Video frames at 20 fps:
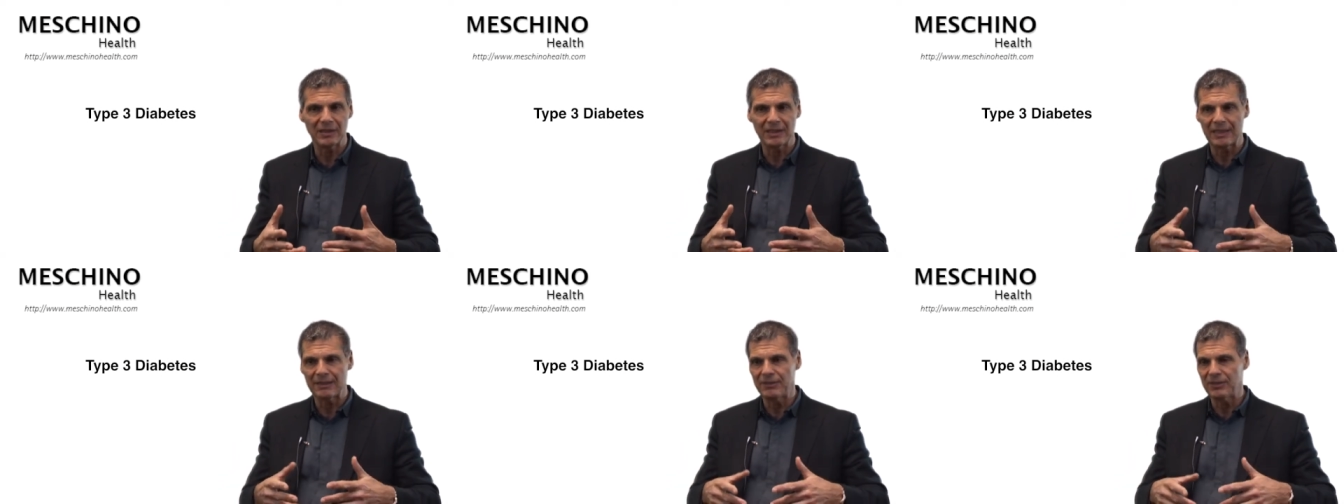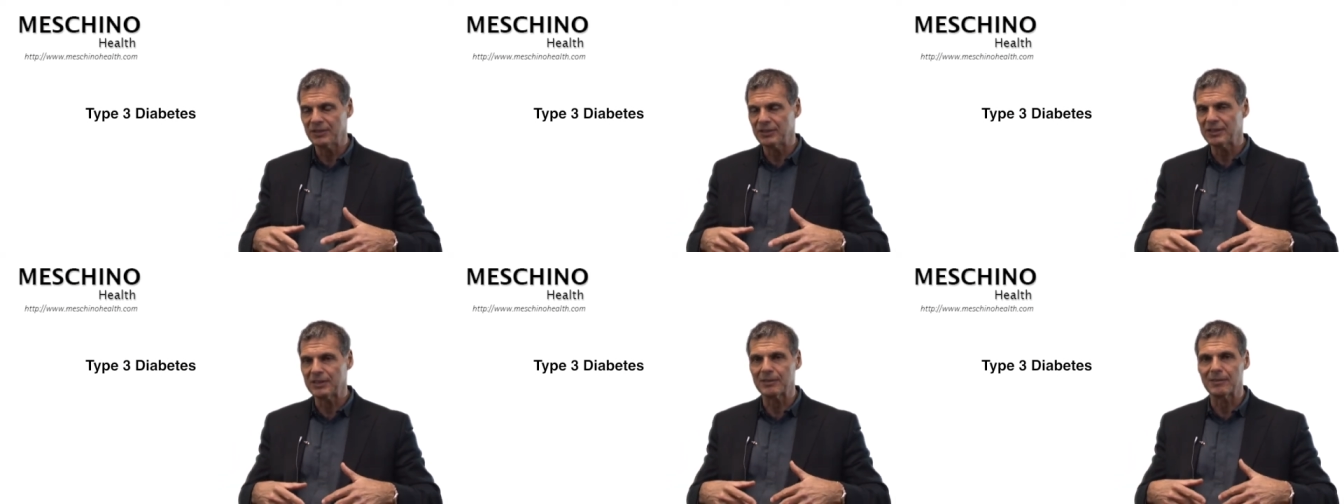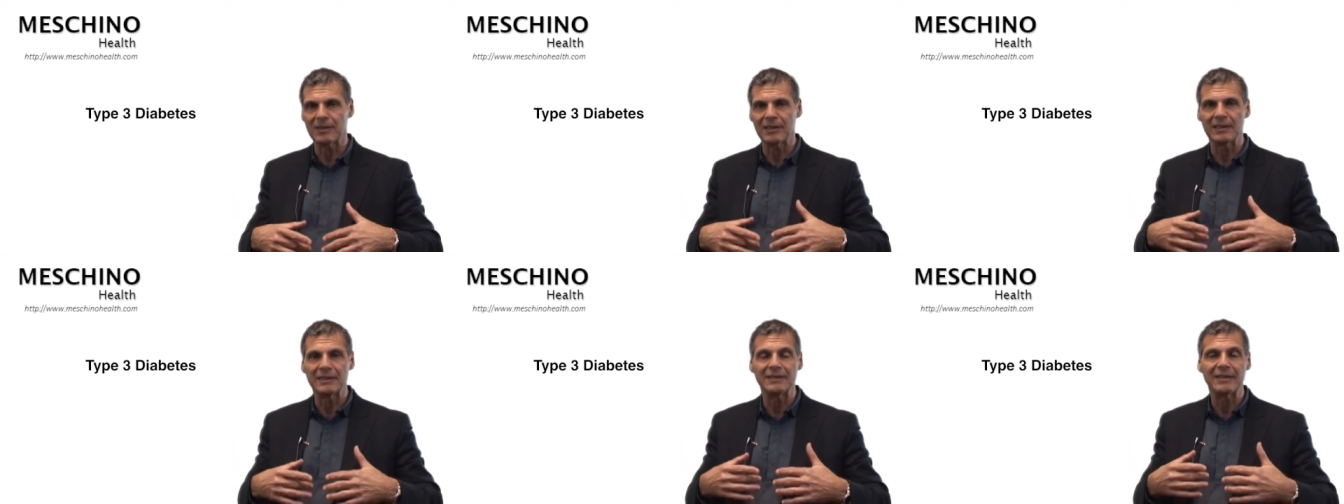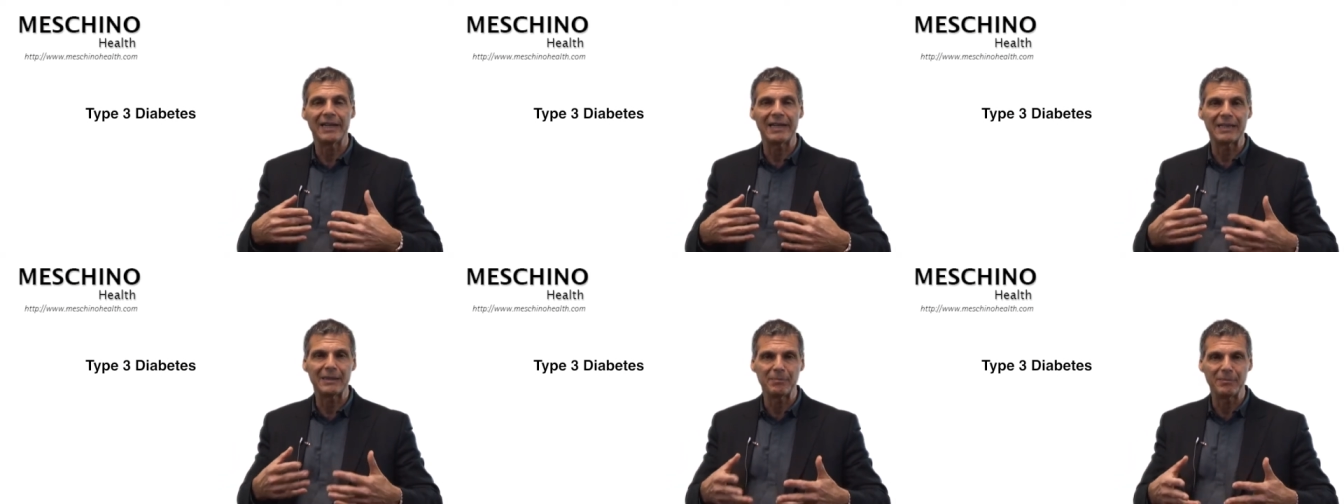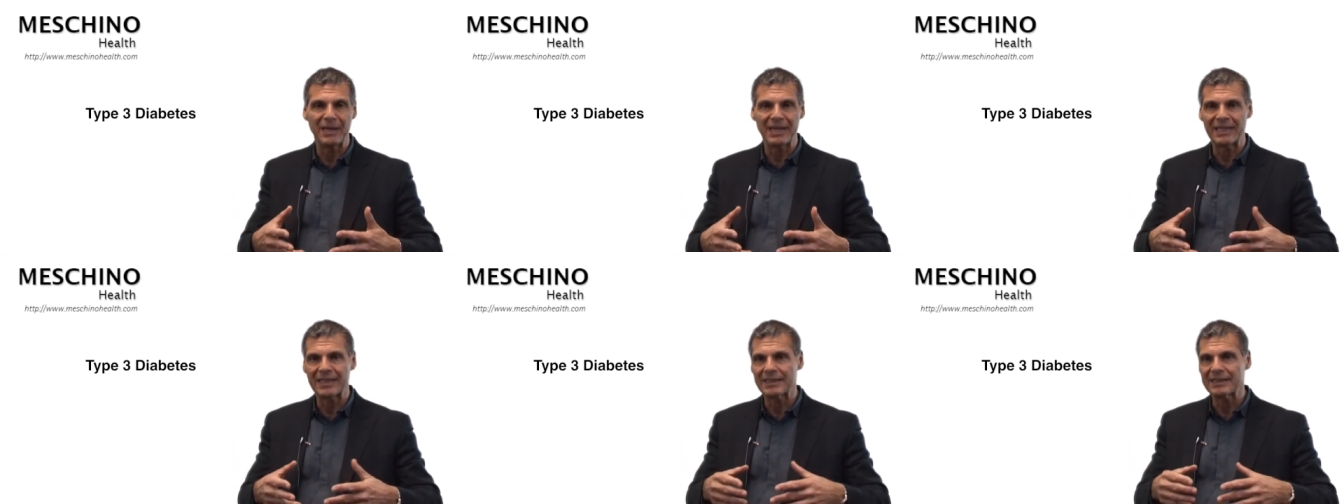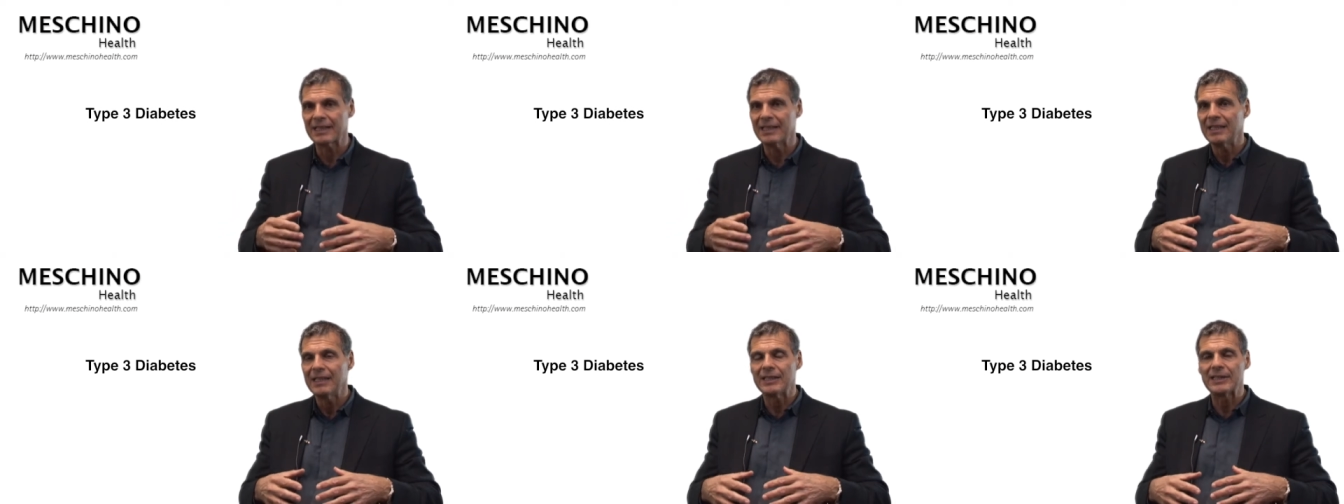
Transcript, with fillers: levels, you're a diabetic,